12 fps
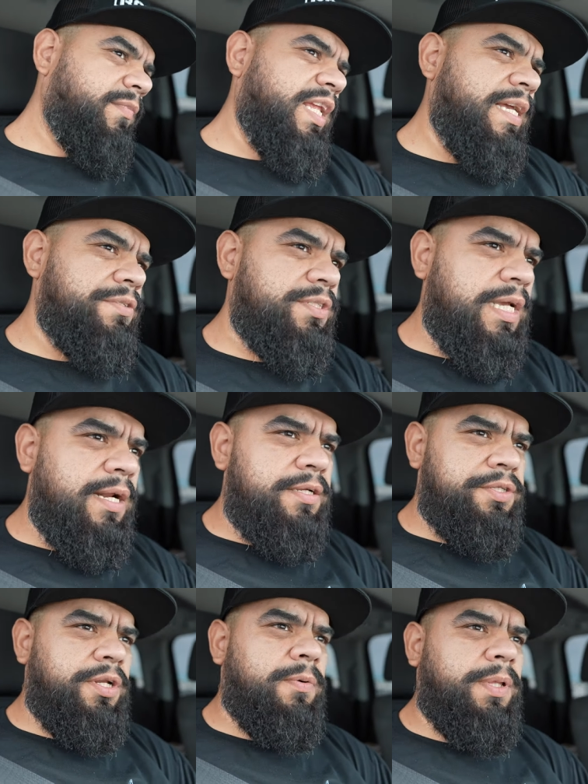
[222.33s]
And just gotta
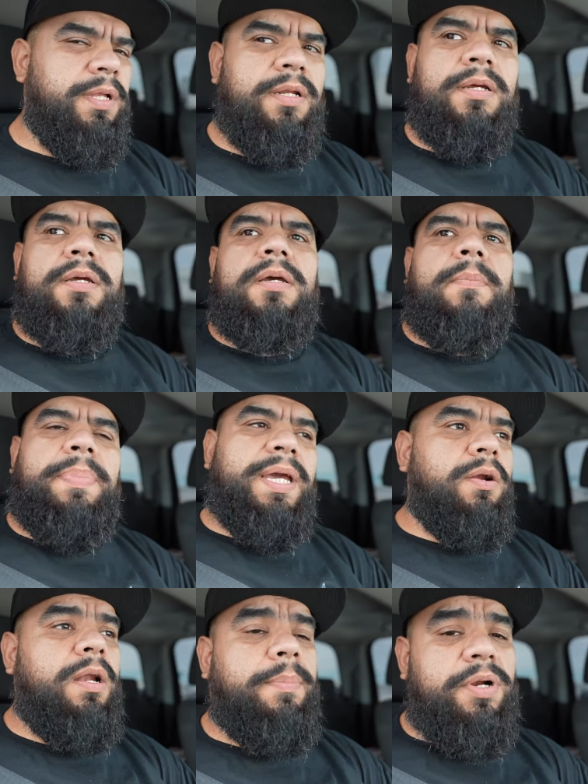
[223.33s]
continue with it.
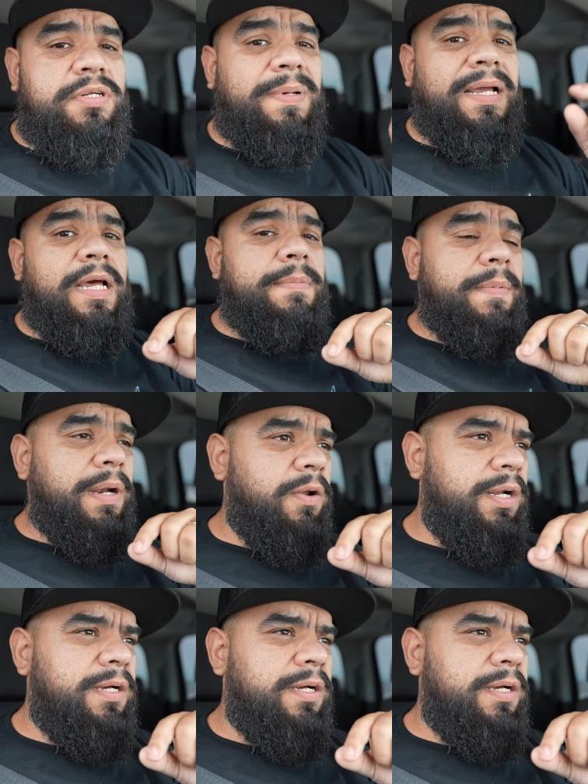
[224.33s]
Pero la brown truck got mamalona.